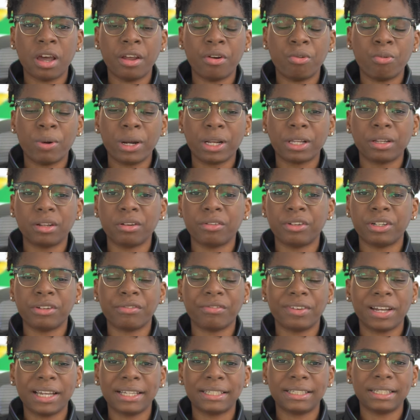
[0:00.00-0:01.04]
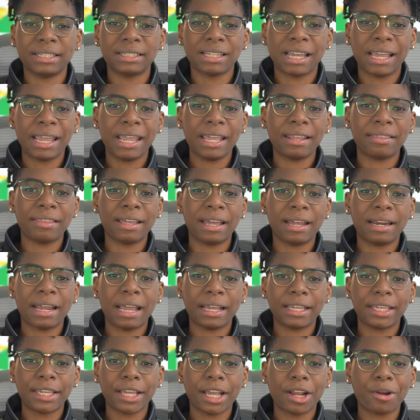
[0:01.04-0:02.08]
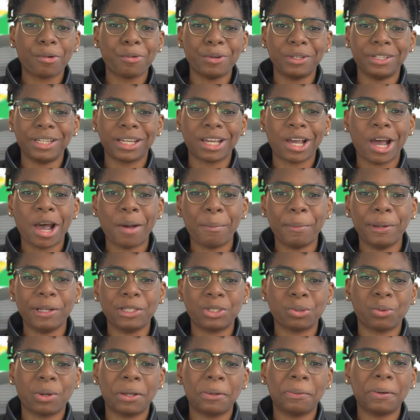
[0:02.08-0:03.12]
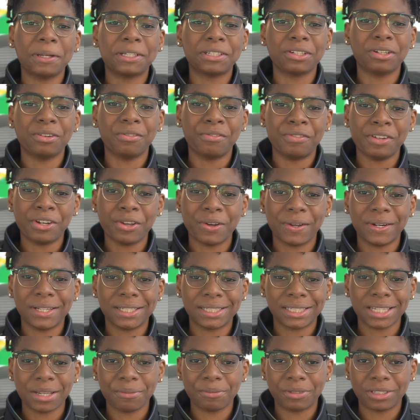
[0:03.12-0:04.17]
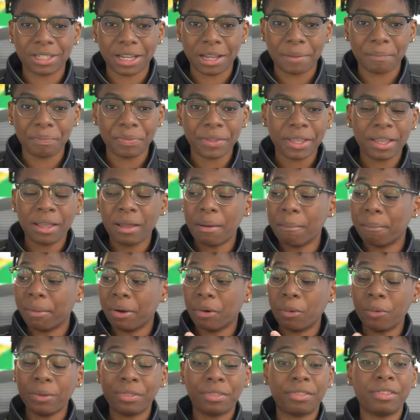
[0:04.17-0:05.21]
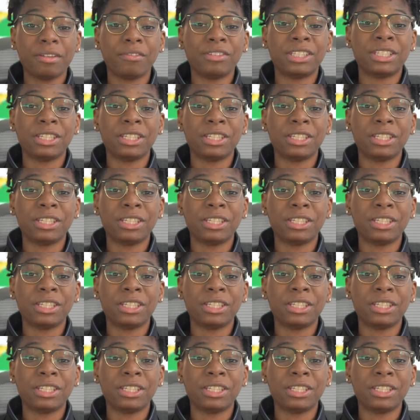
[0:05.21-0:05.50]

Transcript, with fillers: on regular devices, I hate that I can't read the comments while watching the video at the same time. But with the